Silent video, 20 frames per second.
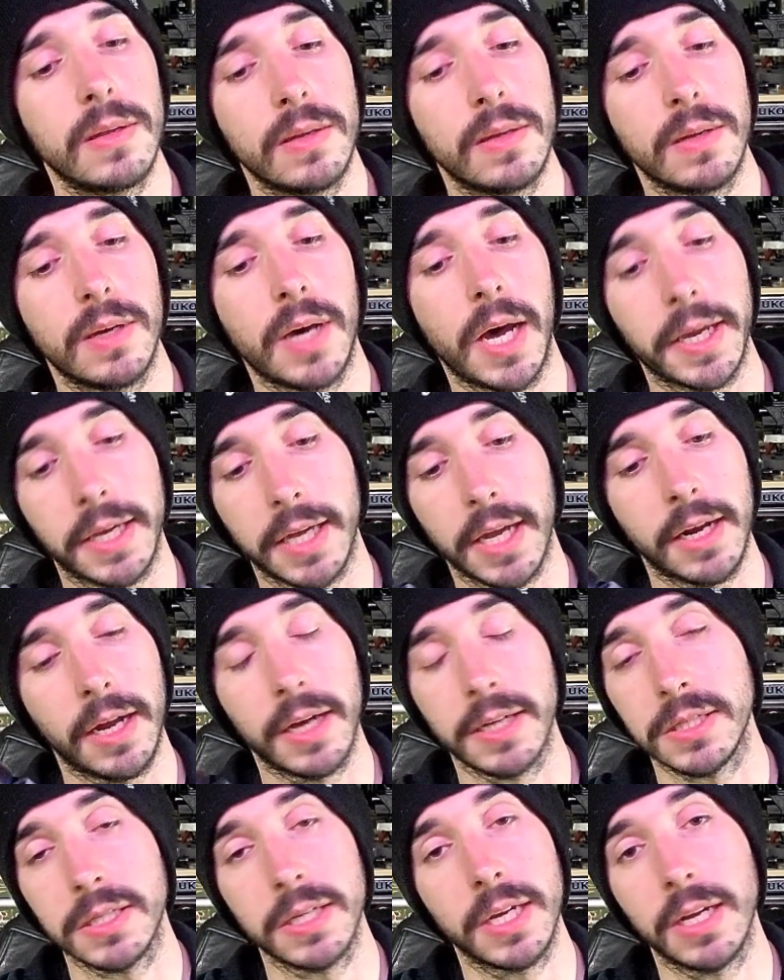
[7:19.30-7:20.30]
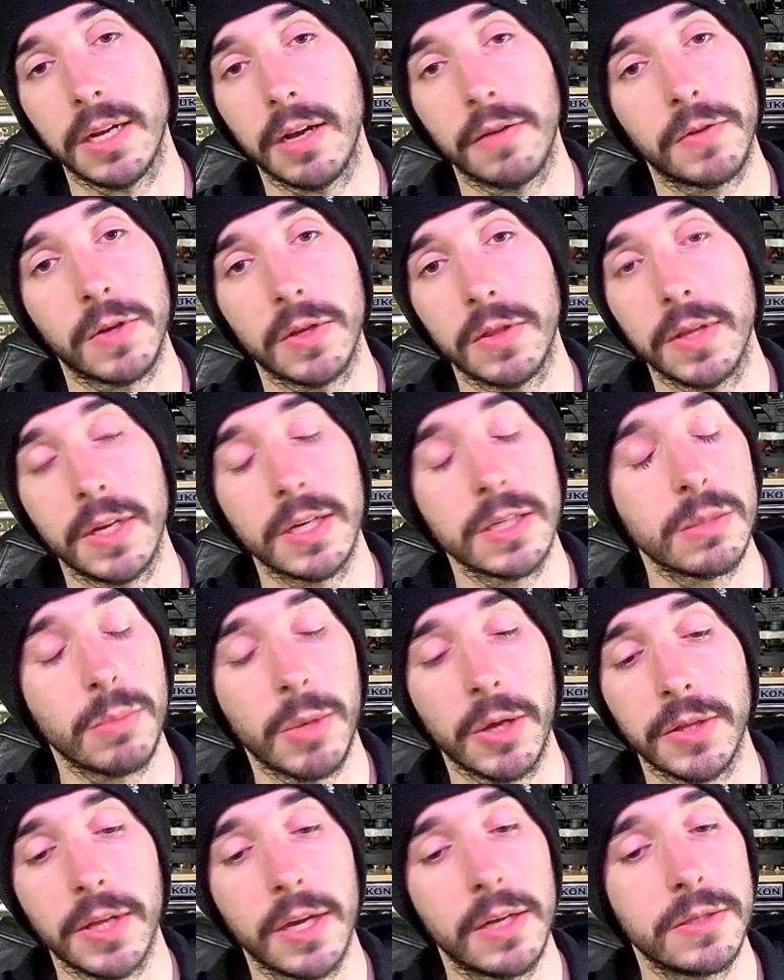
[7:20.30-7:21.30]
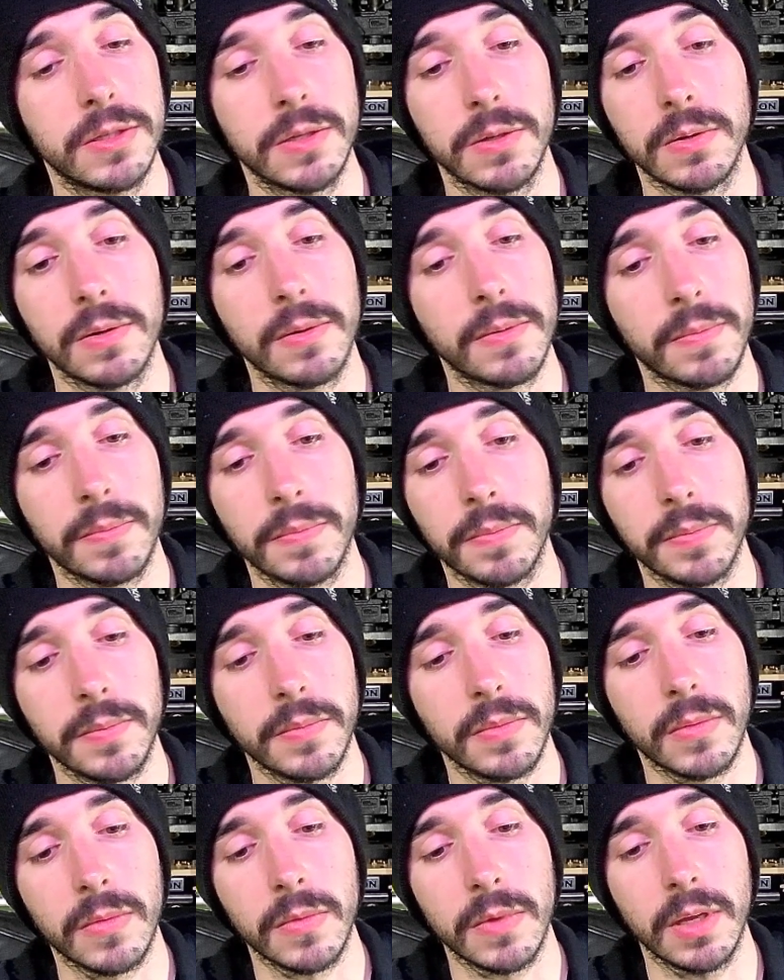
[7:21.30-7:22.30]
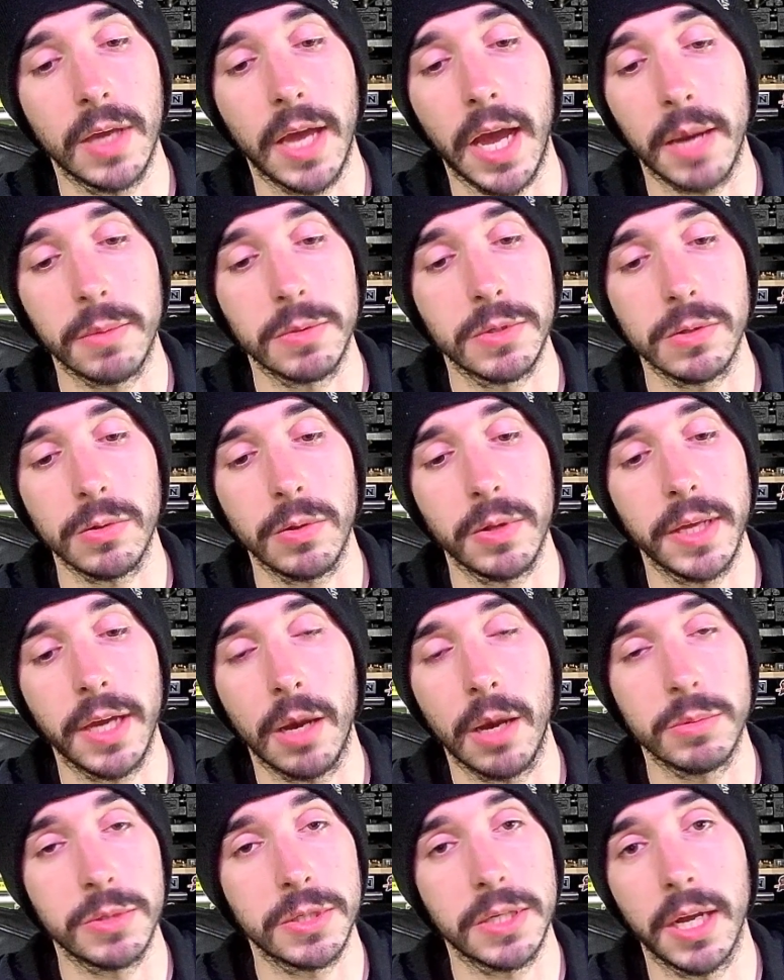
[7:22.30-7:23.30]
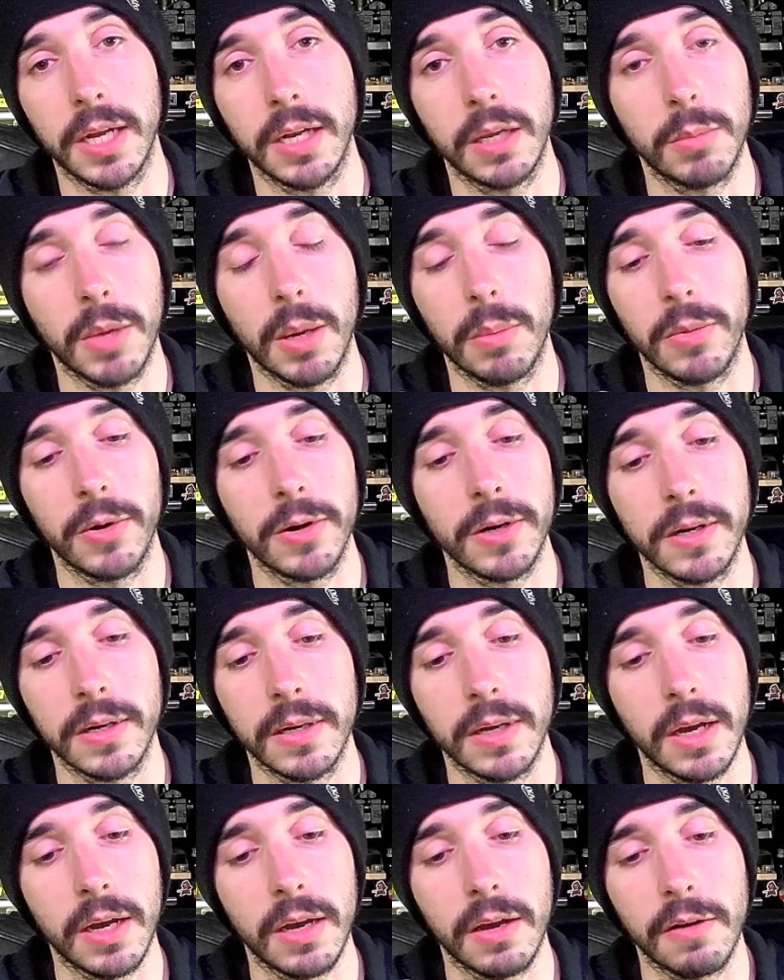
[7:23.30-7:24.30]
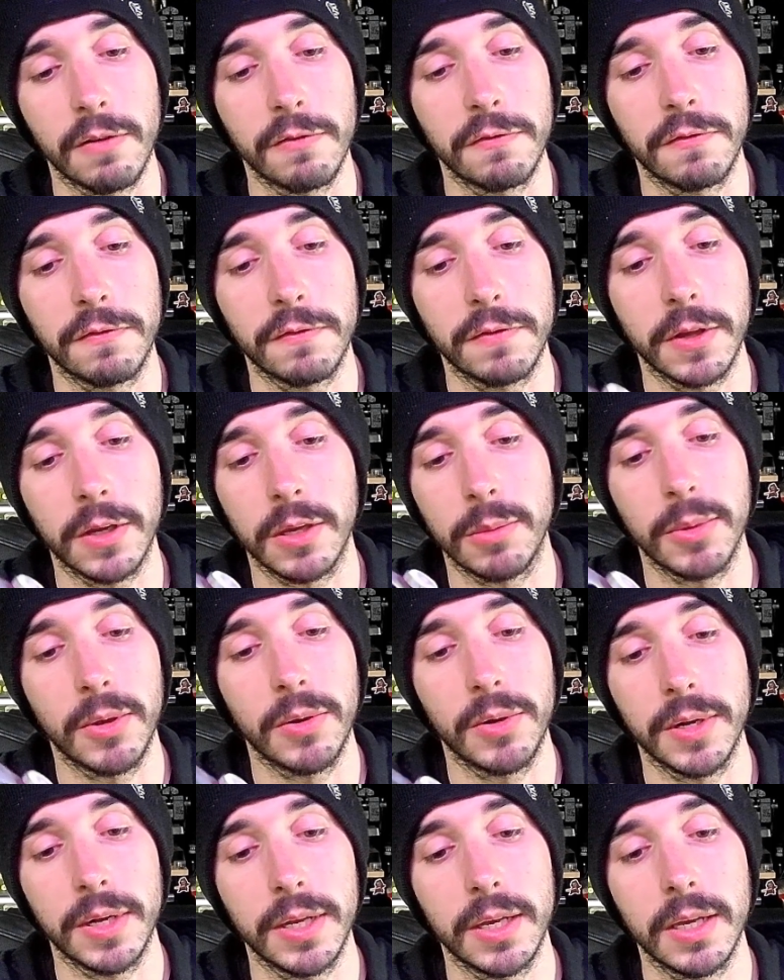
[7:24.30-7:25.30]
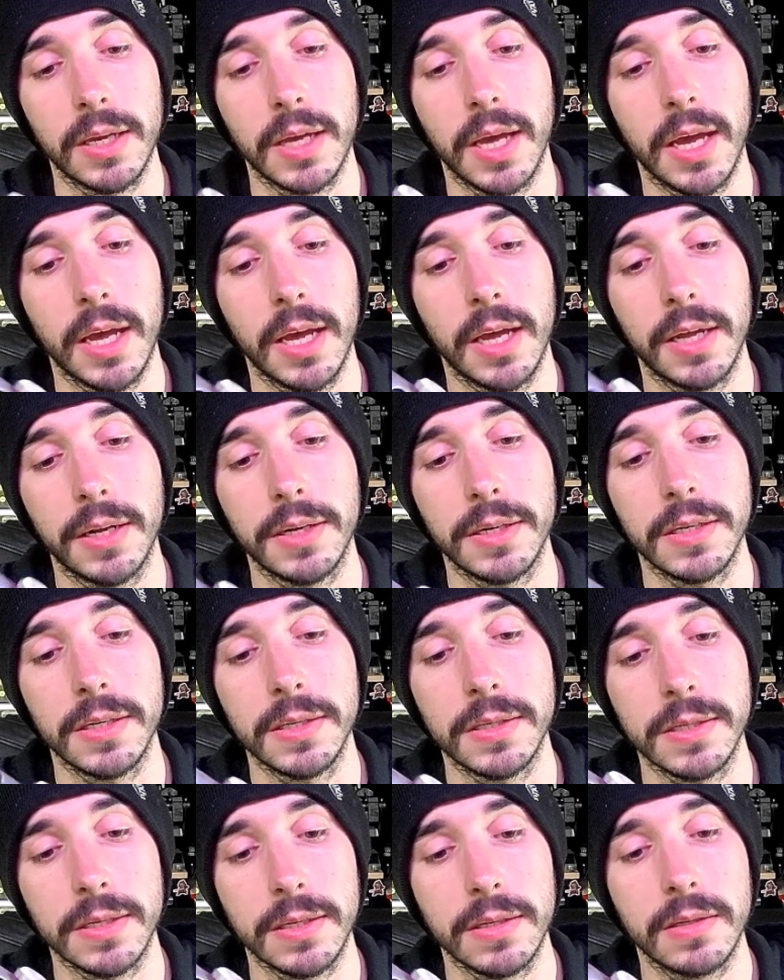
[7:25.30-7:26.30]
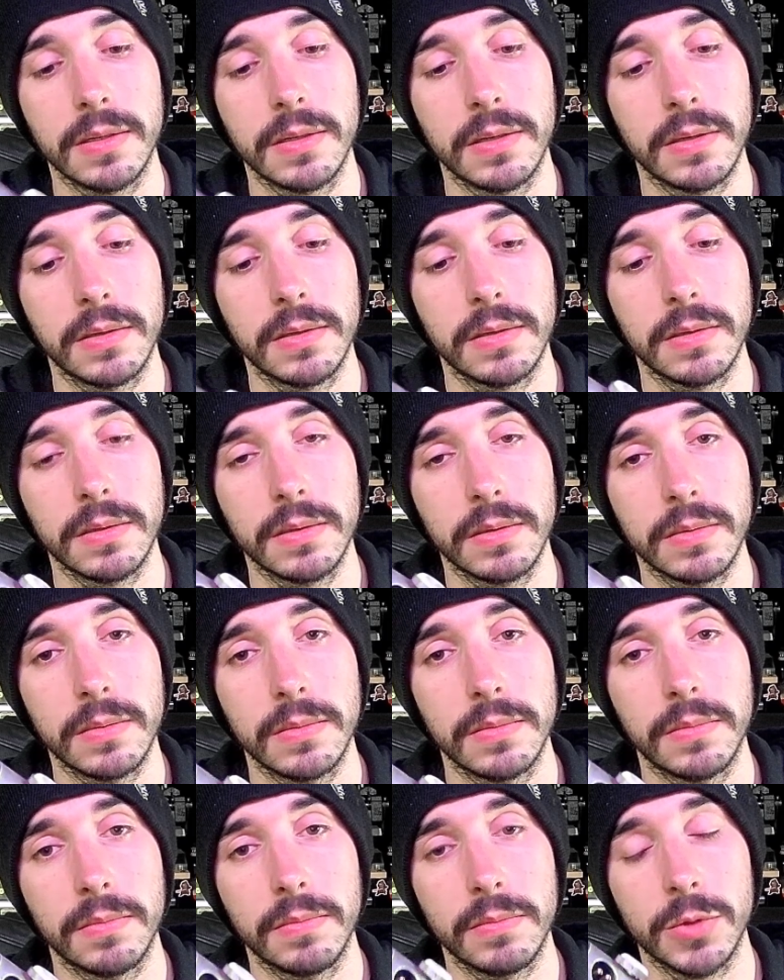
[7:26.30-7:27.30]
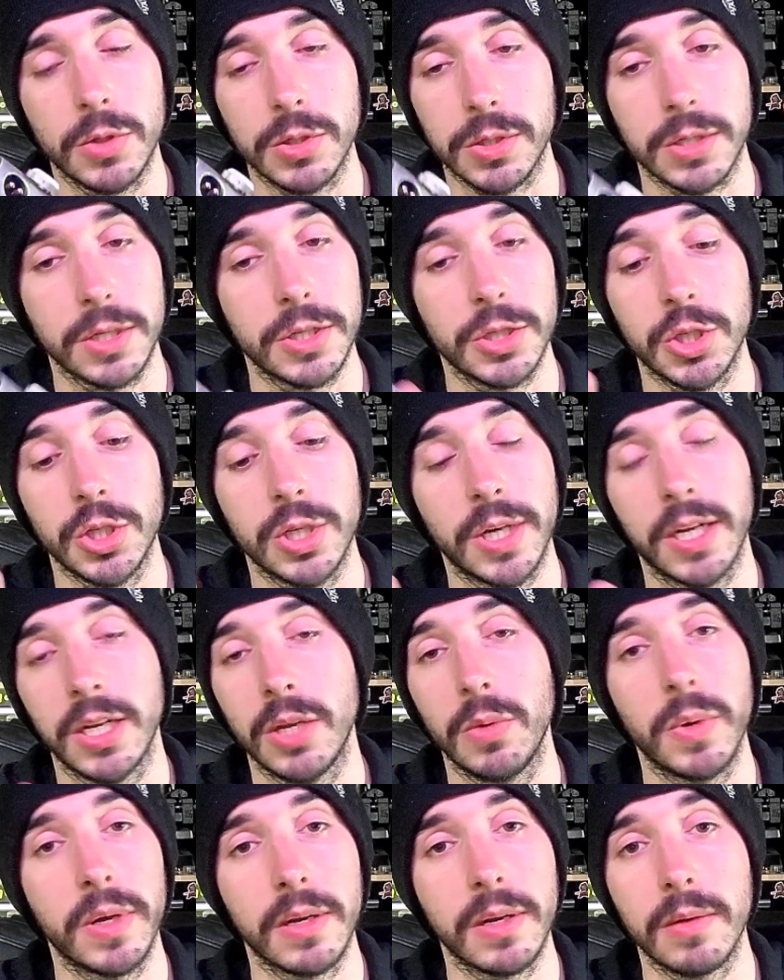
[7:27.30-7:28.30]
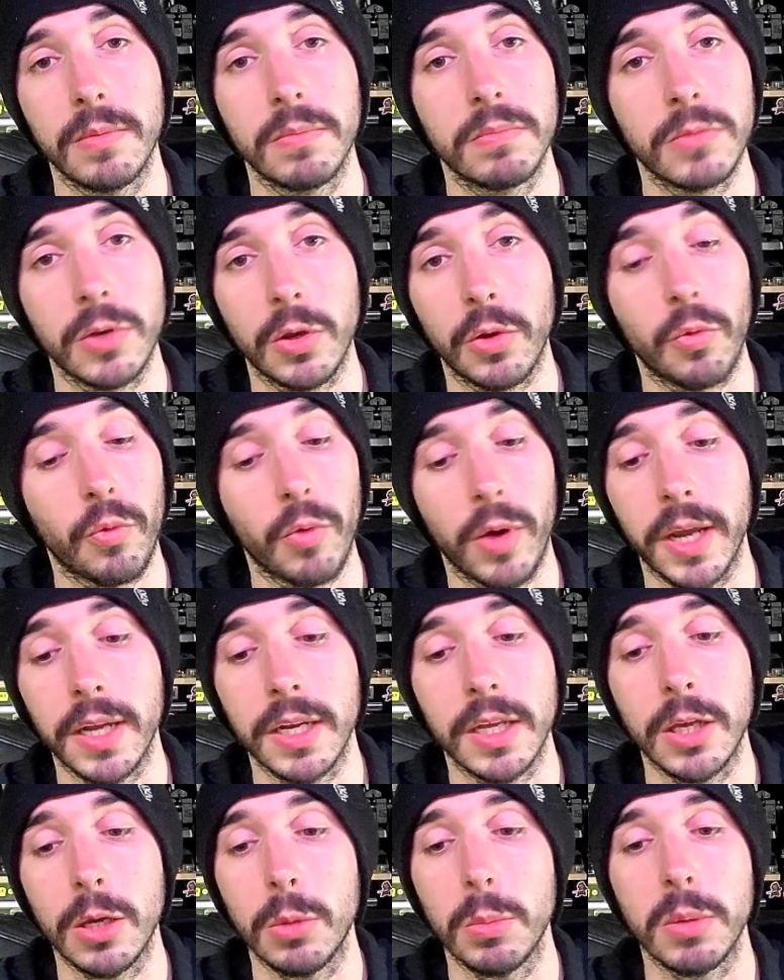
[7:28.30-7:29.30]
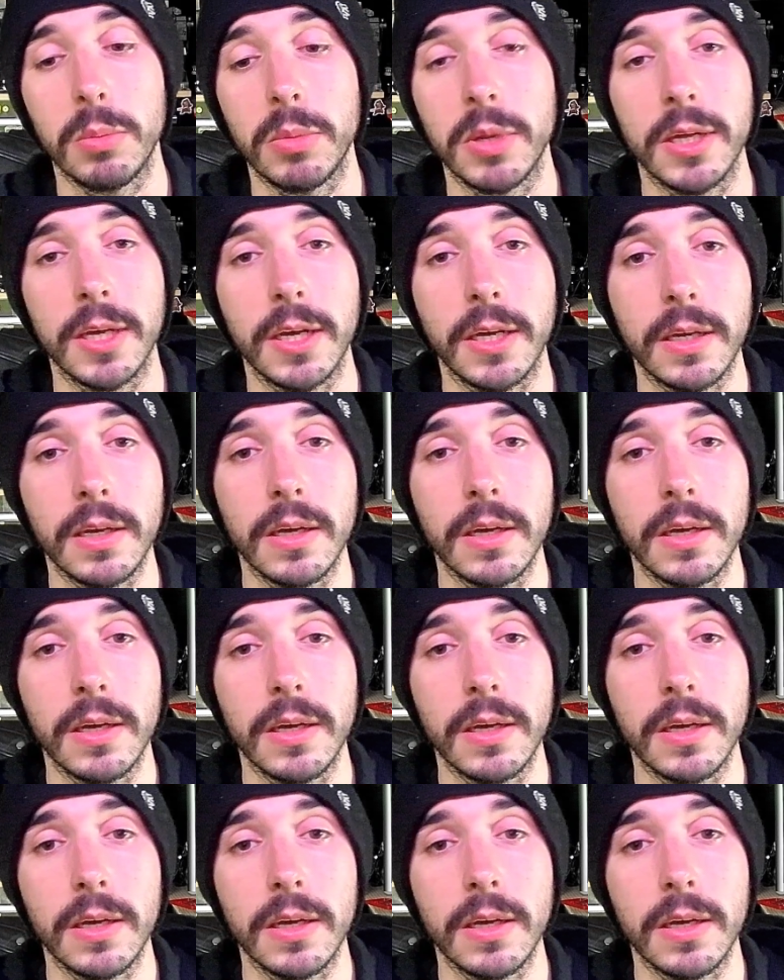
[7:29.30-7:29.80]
I cannot say enough good things about that dude. Absolutely upstanding member of the community and just a genuine, great human being.